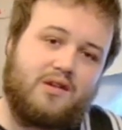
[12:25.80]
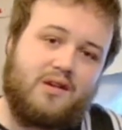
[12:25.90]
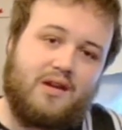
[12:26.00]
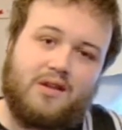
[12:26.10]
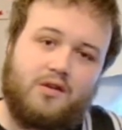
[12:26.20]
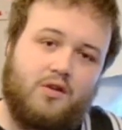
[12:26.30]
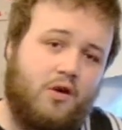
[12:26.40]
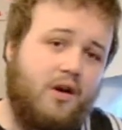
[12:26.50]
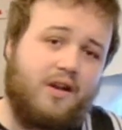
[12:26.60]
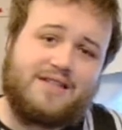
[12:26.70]
is
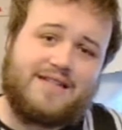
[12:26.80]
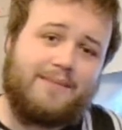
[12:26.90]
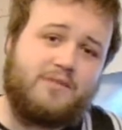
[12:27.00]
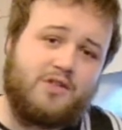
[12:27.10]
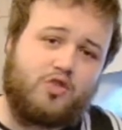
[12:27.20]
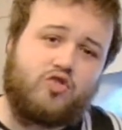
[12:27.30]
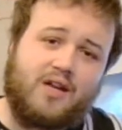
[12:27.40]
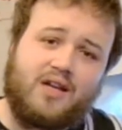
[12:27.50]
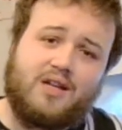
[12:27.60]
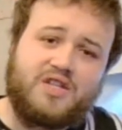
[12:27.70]
not an attempt to
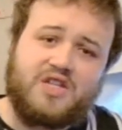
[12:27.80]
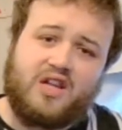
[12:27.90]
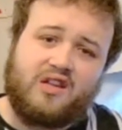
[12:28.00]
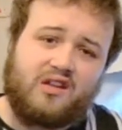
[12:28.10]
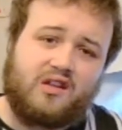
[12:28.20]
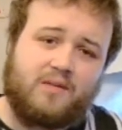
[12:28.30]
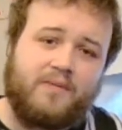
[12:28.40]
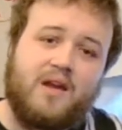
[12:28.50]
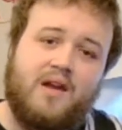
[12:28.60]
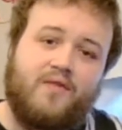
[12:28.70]
trick Jesus.
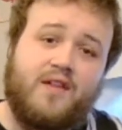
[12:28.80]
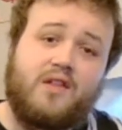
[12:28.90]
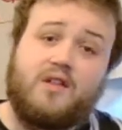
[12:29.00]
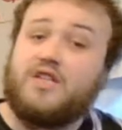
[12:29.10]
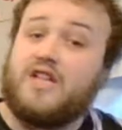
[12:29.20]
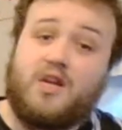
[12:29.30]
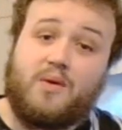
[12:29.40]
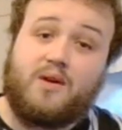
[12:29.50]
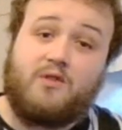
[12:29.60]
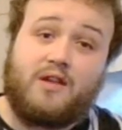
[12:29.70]
This is a
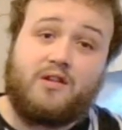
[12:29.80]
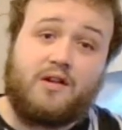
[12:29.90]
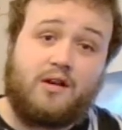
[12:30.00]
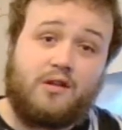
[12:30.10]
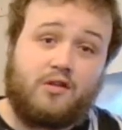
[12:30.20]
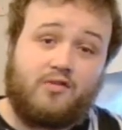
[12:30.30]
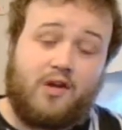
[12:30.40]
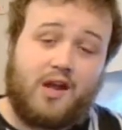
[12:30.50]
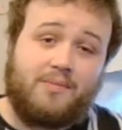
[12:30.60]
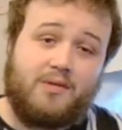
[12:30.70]
genuine question, and a
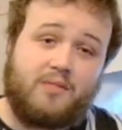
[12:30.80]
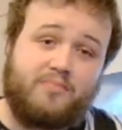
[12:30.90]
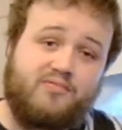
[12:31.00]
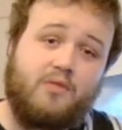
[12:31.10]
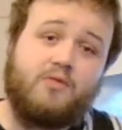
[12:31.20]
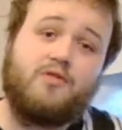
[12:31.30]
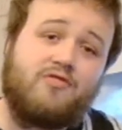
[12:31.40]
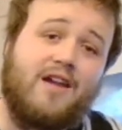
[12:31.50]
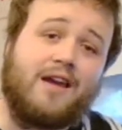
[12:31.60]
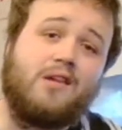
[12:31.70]
scribe has broken
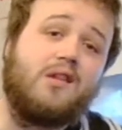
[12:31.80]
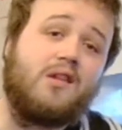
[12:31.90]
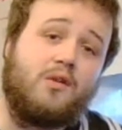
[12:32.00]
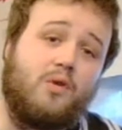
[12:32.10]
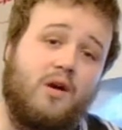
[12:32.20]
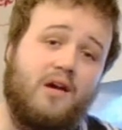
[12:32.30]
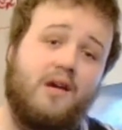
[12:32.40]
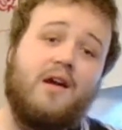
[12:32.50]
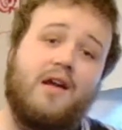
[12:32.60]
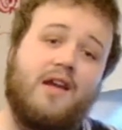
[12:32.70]
ranks, as it were.
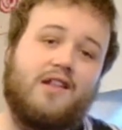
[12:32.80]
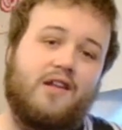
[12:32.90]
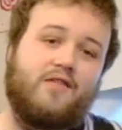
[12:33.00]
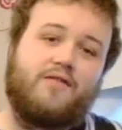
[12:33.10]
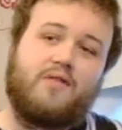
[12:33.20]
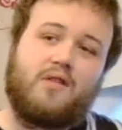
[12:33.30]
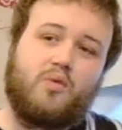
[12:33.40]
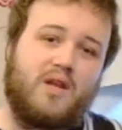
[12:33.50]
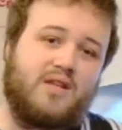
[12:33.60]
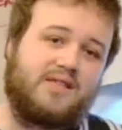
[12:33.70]
He kind of
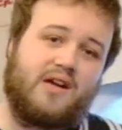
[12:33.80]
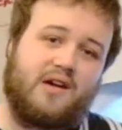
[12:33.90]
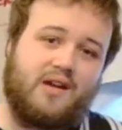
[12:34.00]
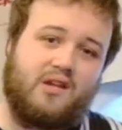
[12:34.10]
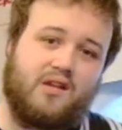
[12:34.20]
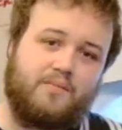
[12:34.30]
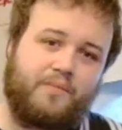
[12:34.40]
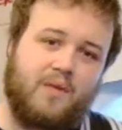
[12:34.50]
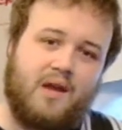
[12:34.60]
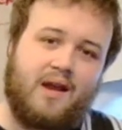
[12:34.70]
switched sides,
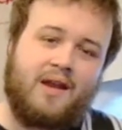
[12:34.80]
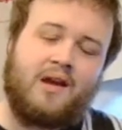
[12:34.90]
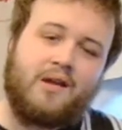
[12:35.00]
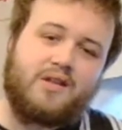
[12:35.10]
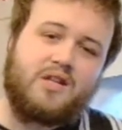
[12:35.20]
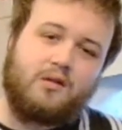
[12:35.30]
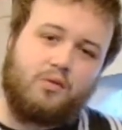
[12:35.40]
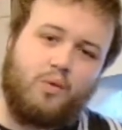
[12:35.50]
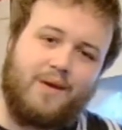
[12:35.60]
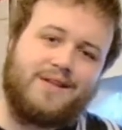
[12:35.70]
and he asked Jesus,
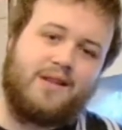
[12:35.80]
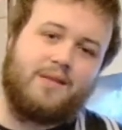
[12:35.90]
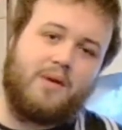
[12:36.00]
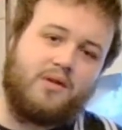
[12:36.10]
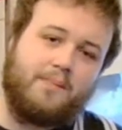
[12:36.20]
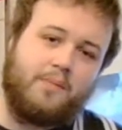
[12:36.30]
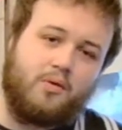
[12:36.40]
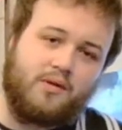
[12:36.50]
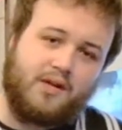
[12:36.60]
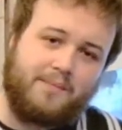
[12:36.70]
which is the most
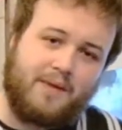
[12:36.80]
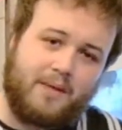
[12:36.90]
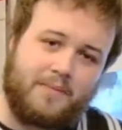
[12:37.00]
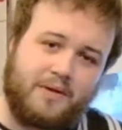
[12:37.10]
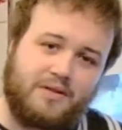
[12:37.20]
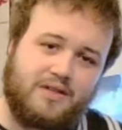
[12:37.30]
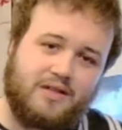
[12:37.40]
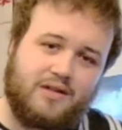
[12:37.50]
important commandment?